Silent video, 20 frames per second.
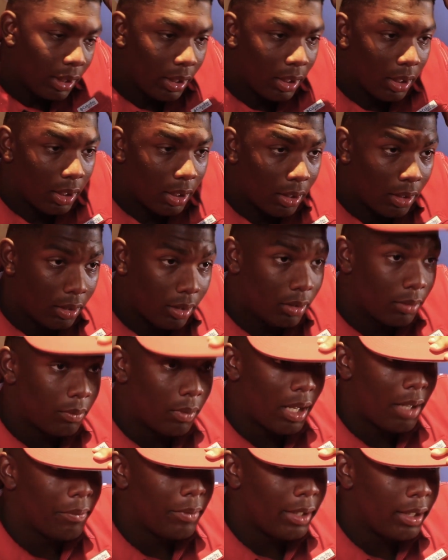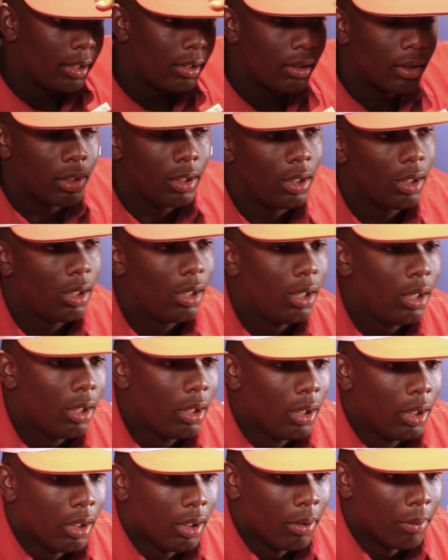I mean,
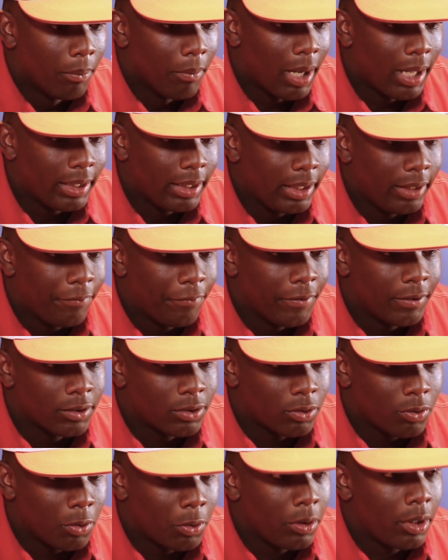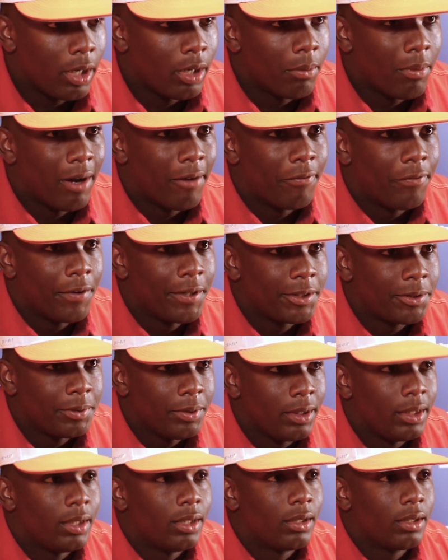my defensive coordinator my freshman
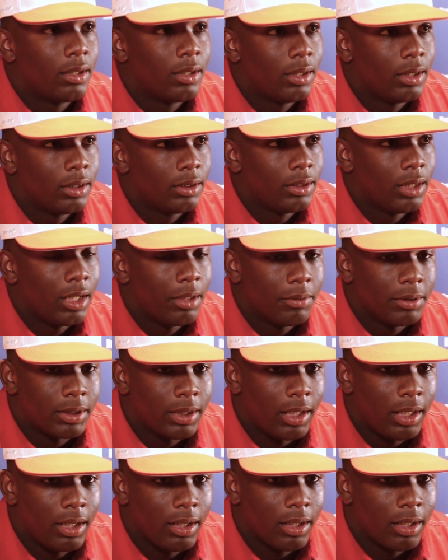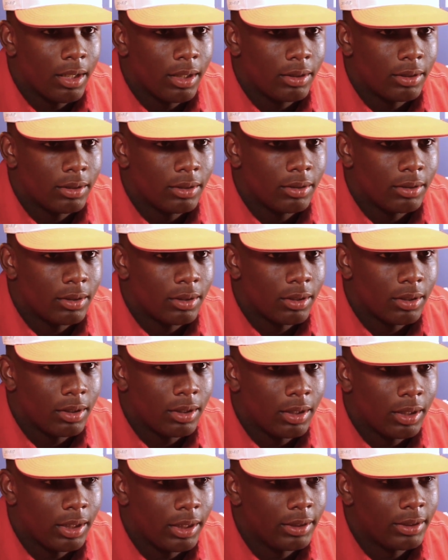year, his name is Kenan Kitchens.
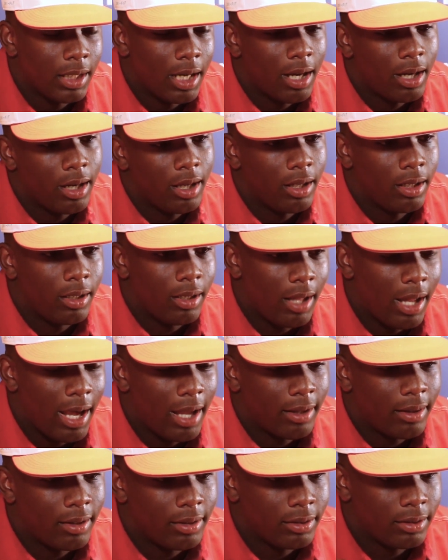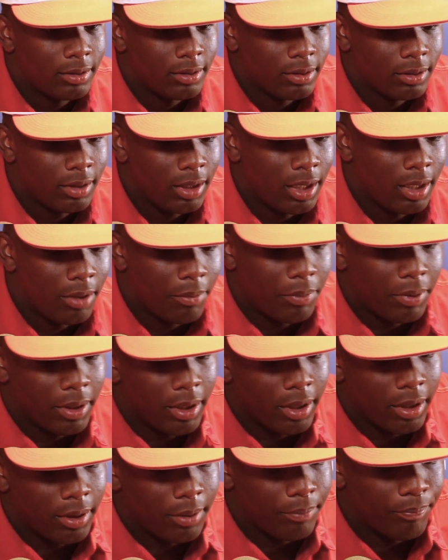He's out at Athens now,
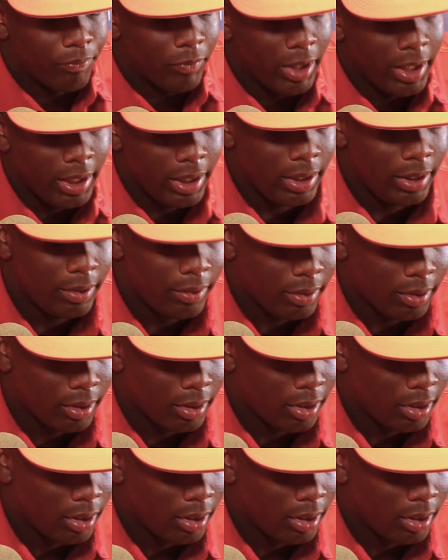but he